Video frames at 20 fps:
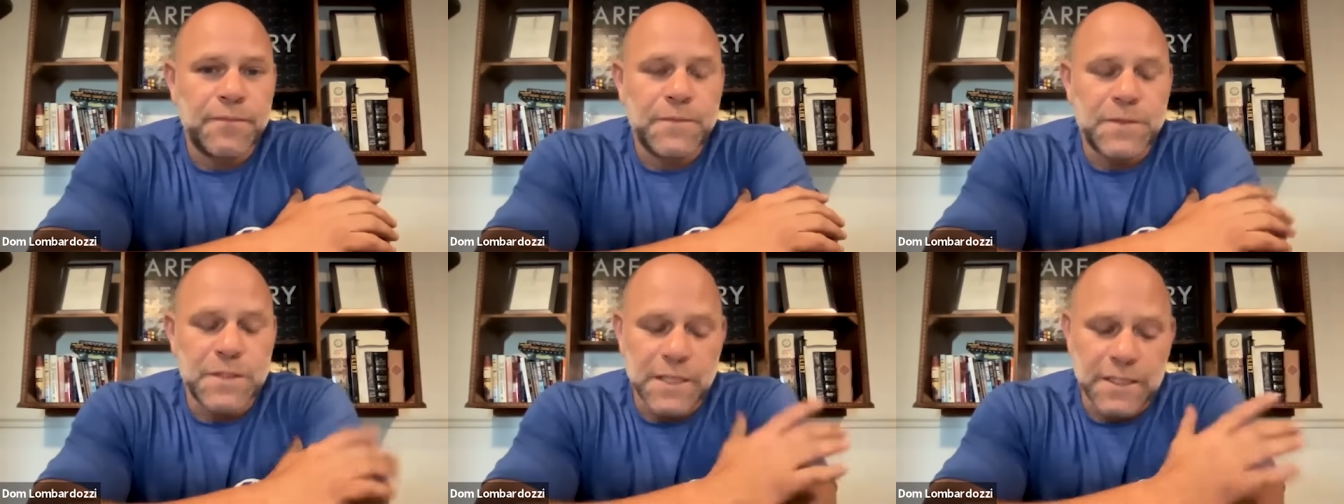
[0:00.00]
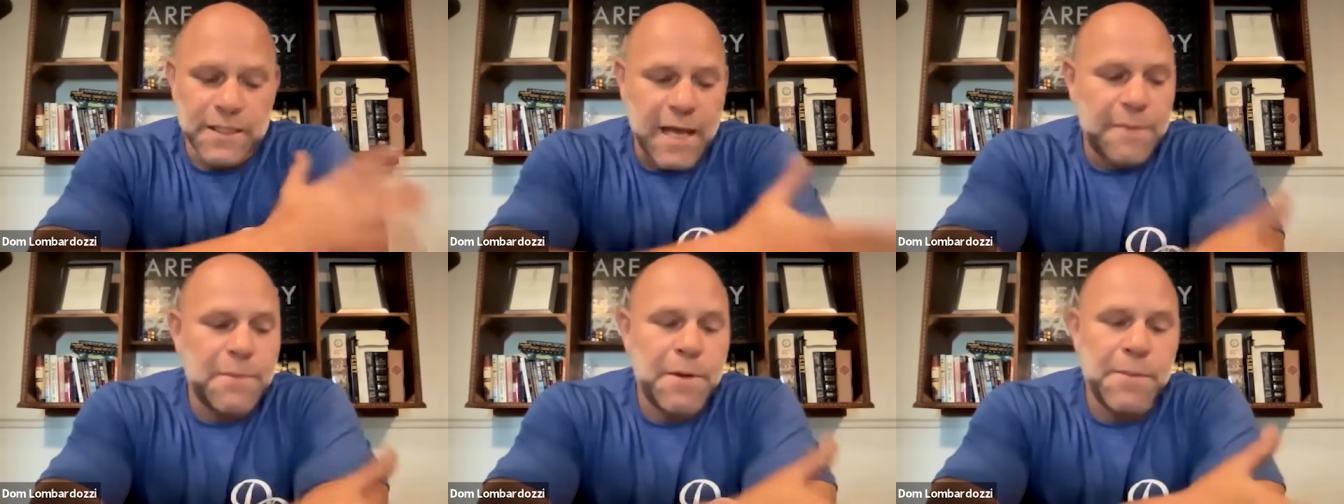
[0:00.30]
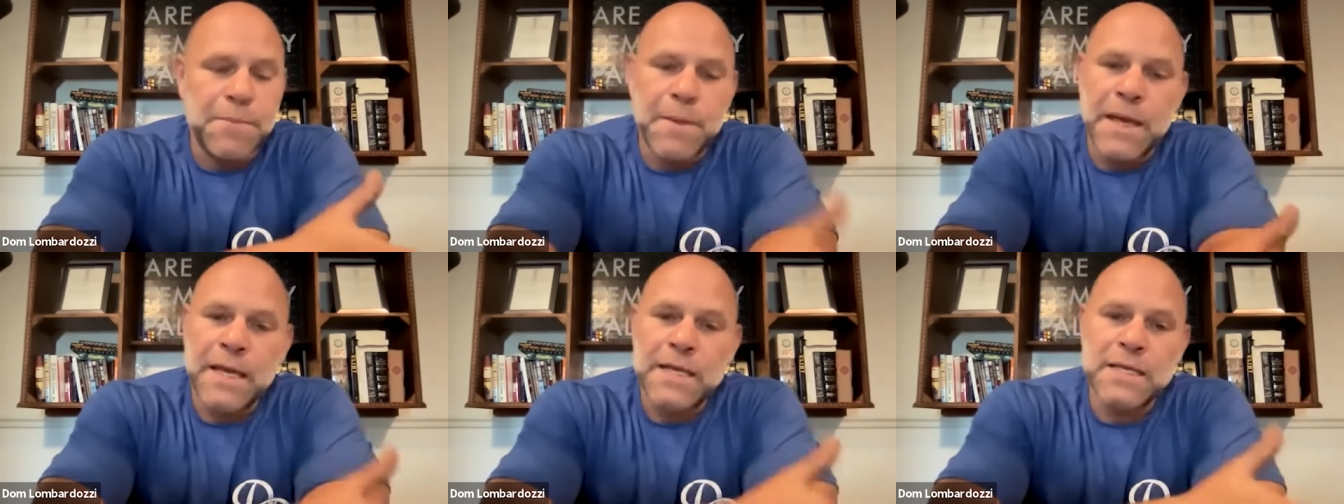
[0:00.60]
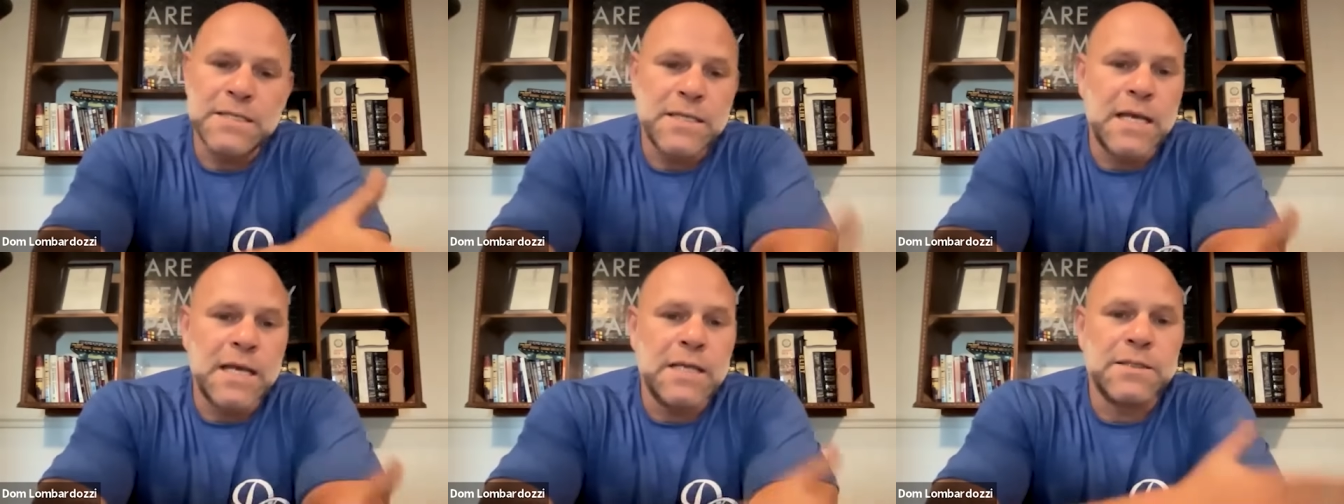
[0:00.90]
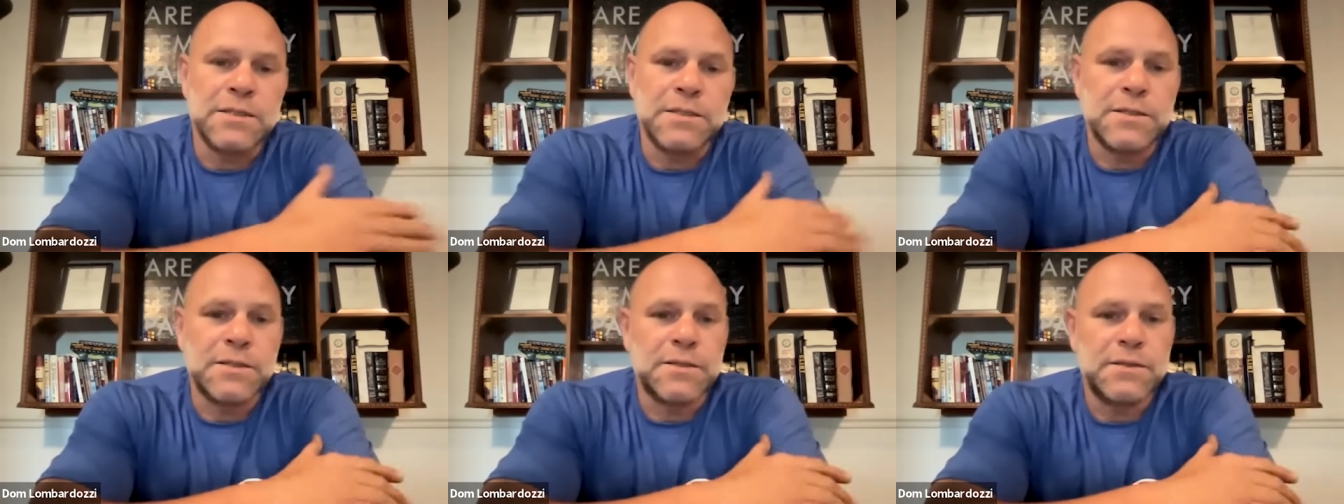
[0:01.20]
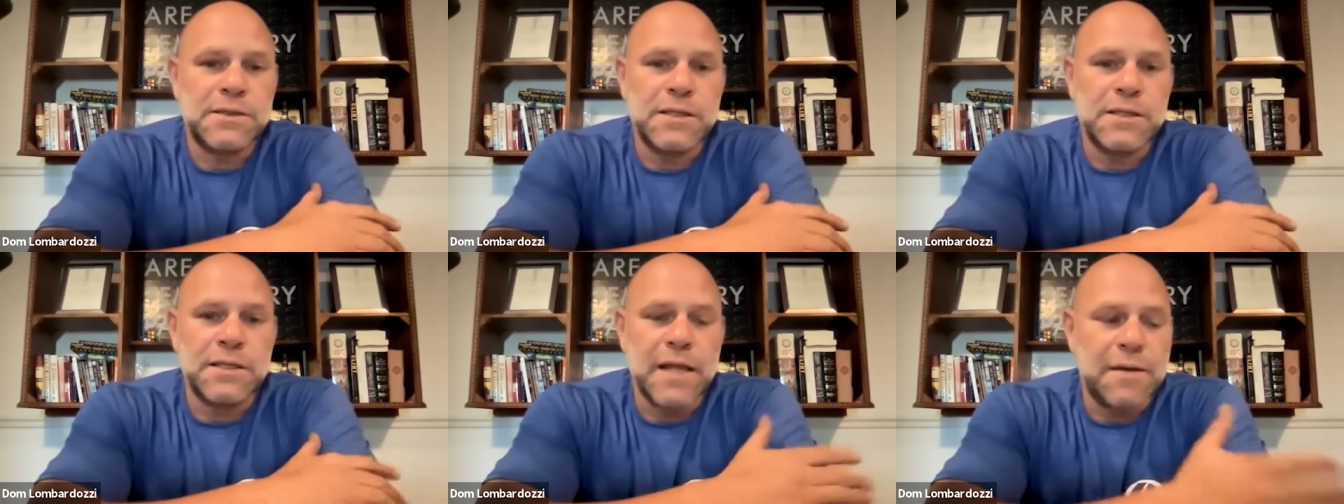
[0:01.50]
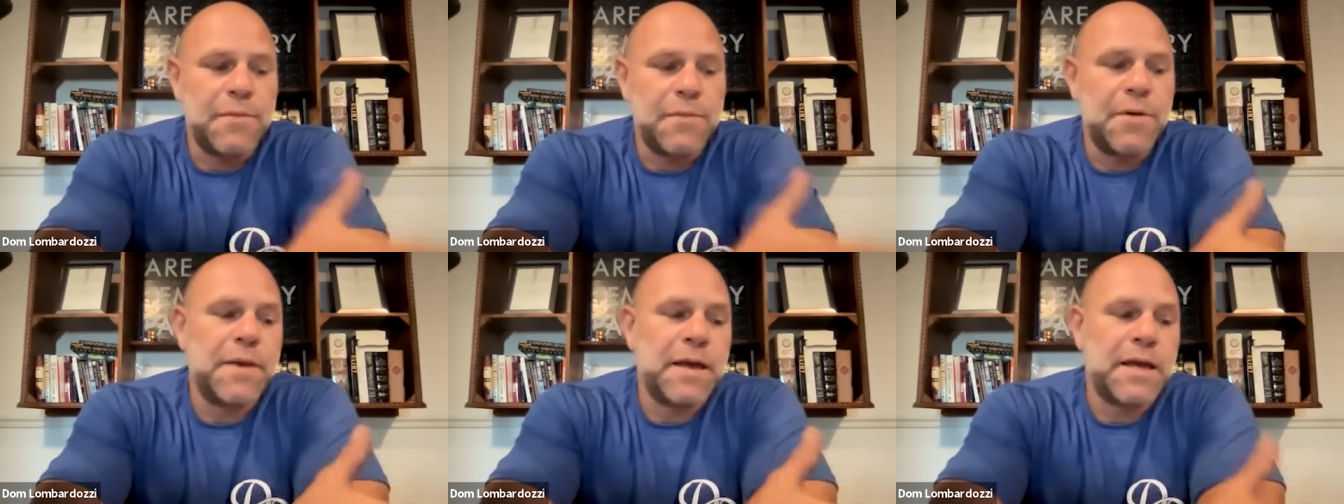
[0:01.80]
to them it makes sense to
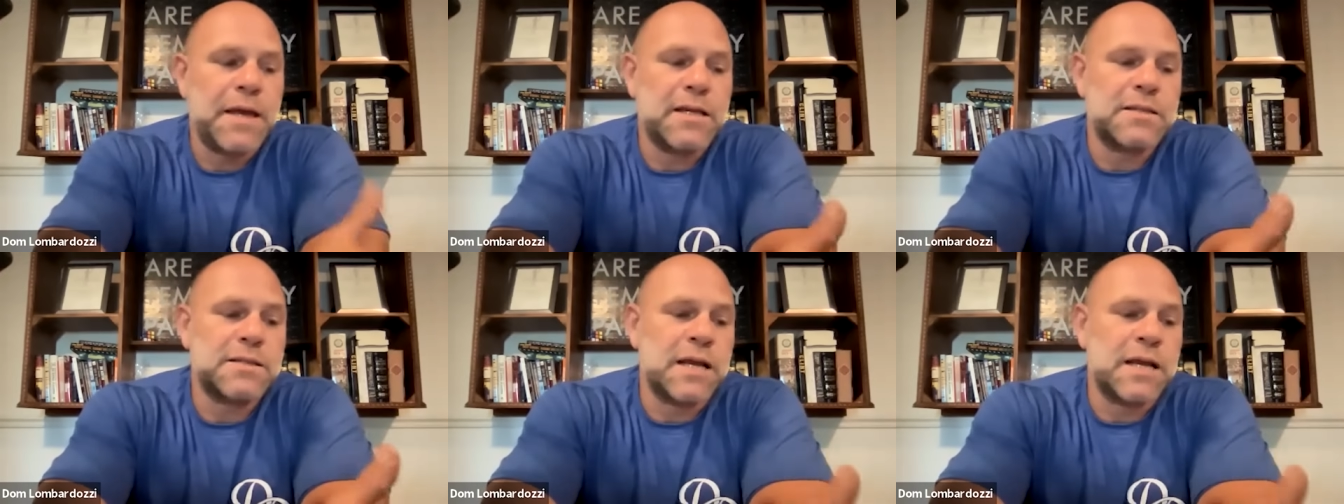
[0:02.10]
them it makes